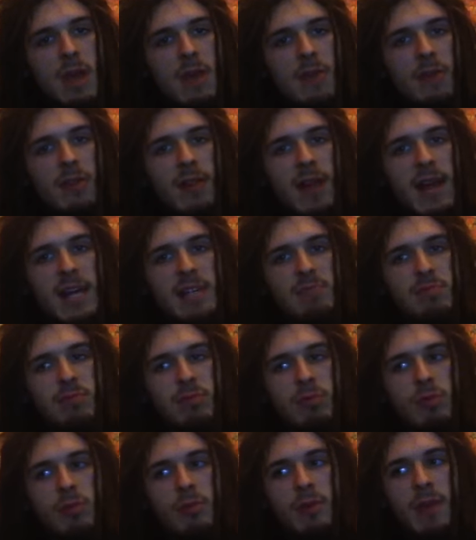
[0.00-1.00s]
The last
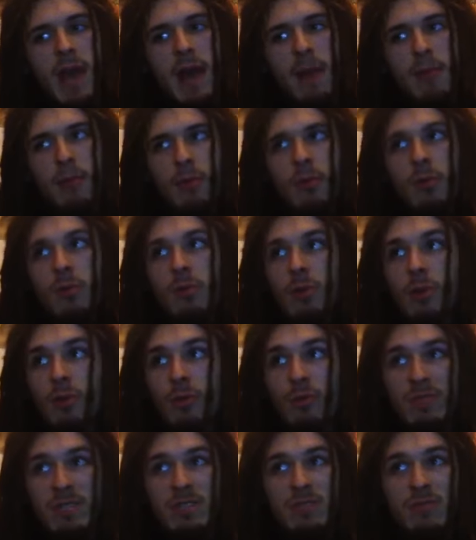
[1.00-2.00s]
Pluto in Capricorn
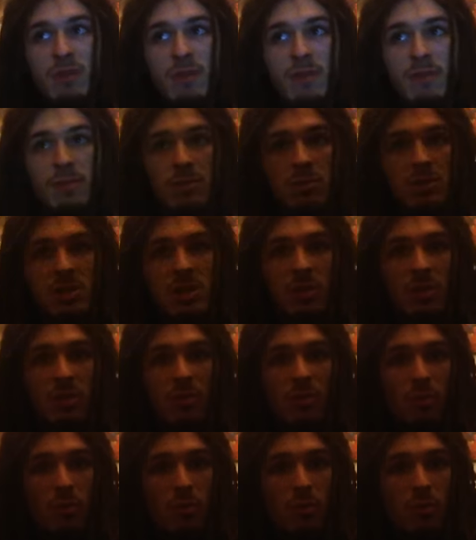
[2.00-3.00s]
was the Revolutionary
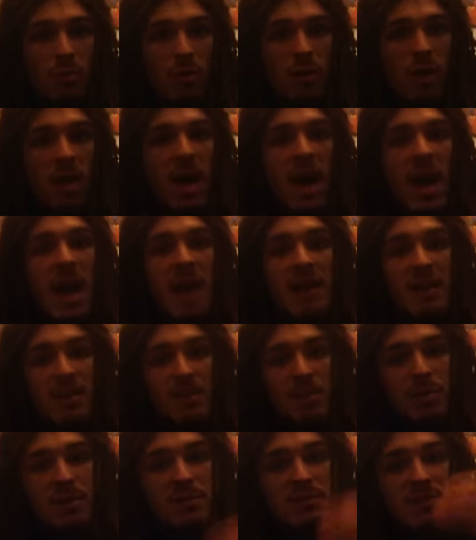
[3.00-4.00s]
War and the
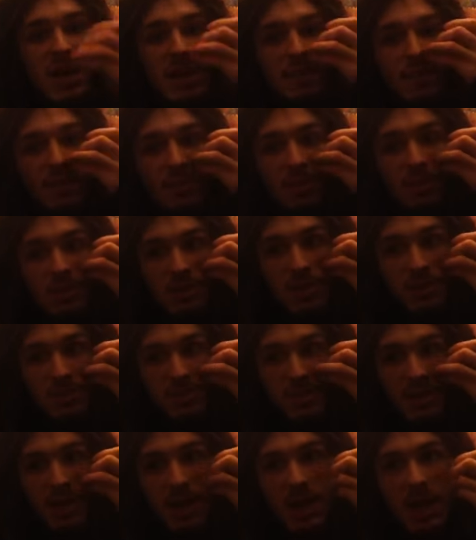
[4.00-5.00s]
period of time that built up to
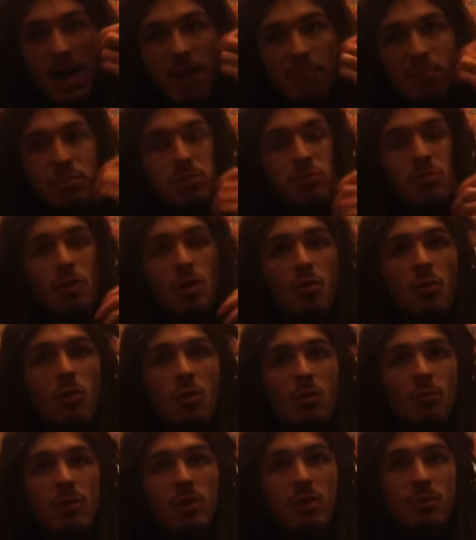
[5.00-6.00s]
that. And Pluto,
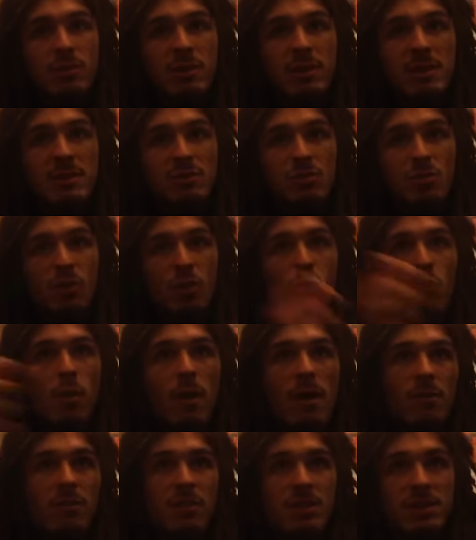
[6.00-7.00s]
when it went into
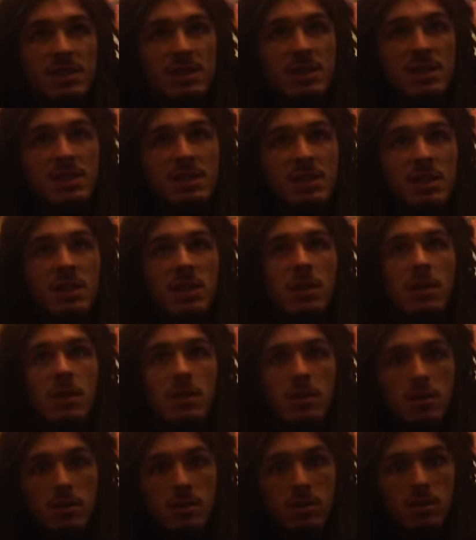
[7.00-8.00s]
Aquarius,
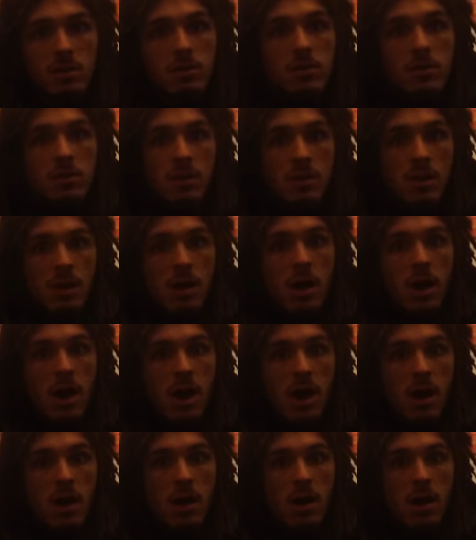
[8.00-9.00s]
yeah,
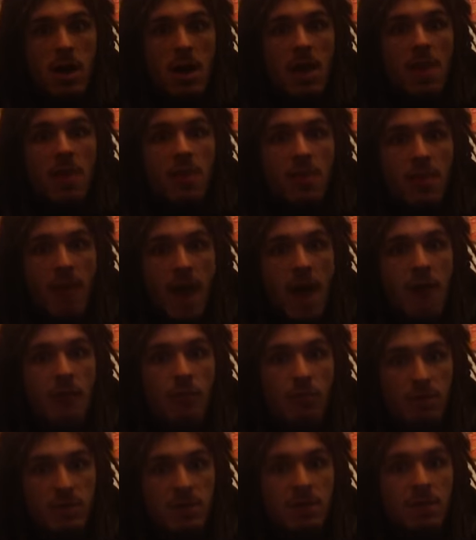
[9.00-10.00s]
that
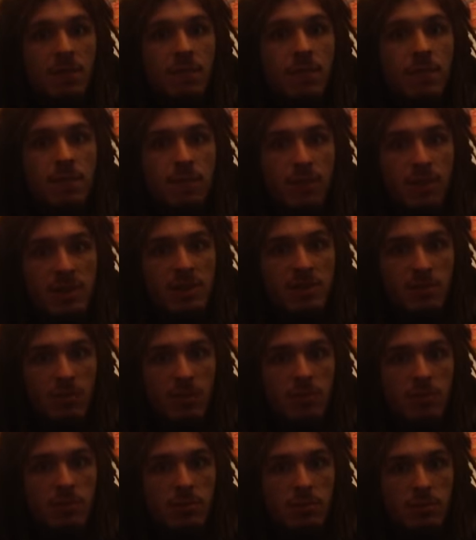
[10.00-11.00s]
was the French
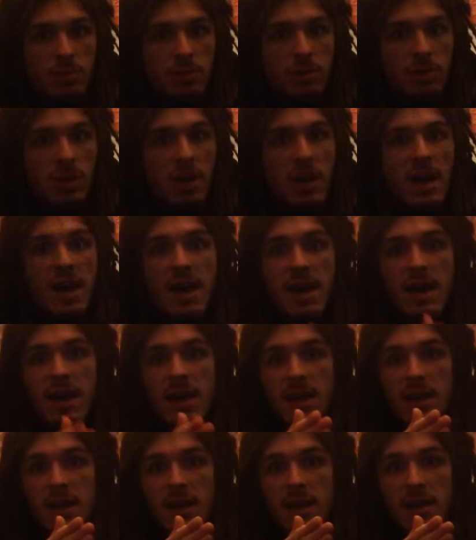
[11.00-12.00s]
Revolution.
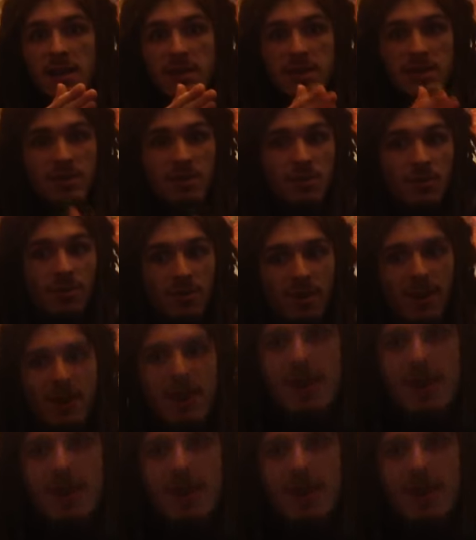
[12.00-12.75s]
So,